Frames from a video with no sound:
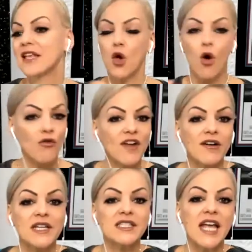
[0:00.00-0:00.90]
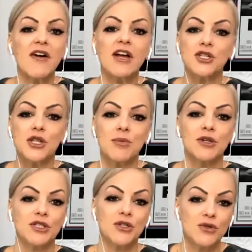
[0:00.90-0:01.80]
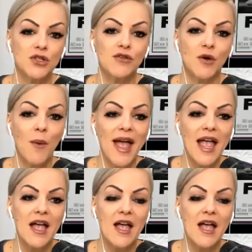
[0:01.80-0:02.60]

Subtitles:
All very scary to the person who's overweight.